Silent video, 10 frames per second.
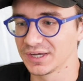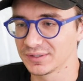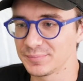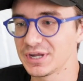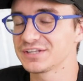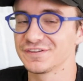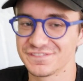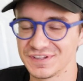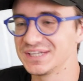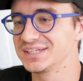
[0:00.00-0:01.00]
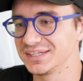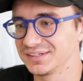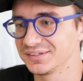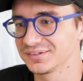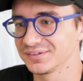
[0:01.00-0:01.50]
Yeah, I'm not
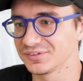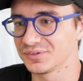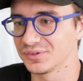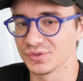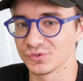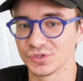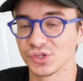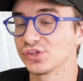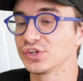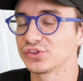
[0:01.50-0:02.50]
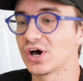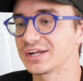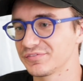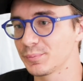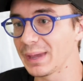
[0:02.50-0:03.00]
defending the
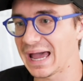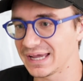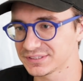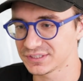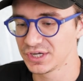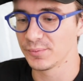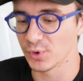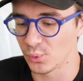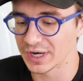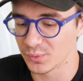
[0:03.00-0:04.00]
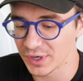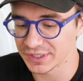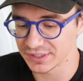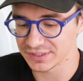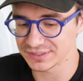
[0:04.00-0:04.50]
thought of the past. Right. But what I
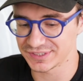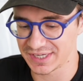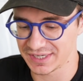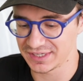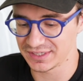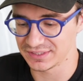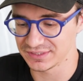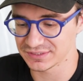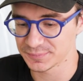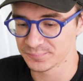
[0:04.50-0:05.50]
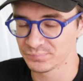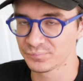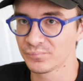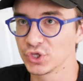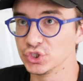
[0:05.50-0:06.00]
want to say is
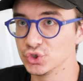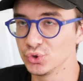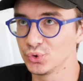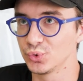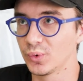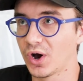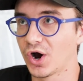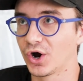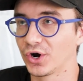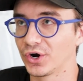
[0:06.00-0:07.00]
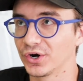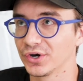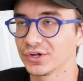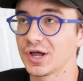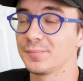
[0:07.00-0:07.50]
you
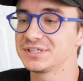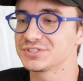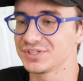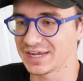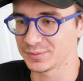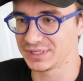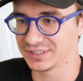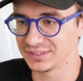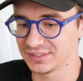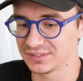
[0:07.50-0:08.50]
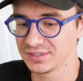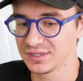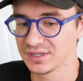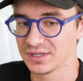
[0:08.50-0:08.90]
are coming to that opinion